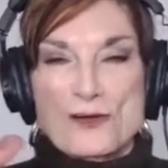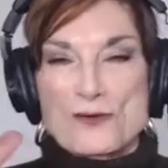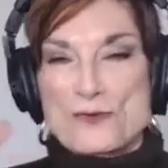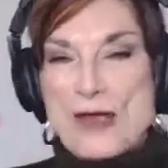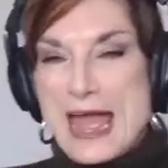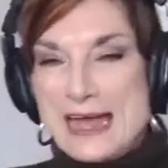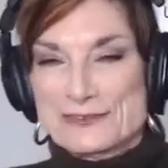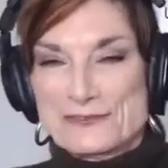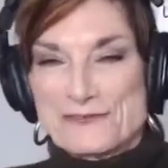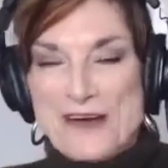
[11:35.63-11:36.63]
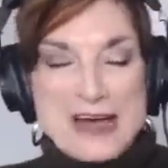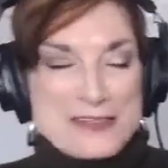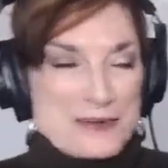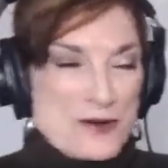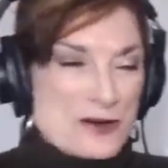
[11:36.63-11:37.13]

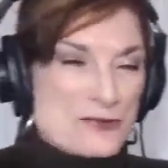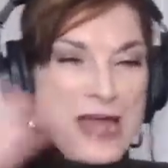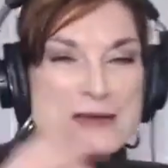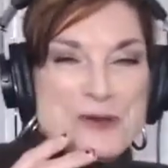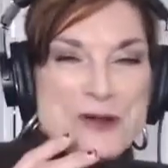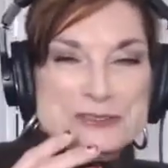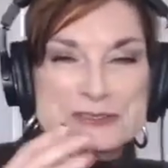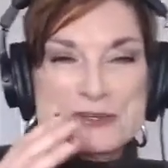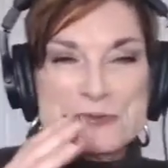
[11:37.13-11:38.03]
grandfather or grandperson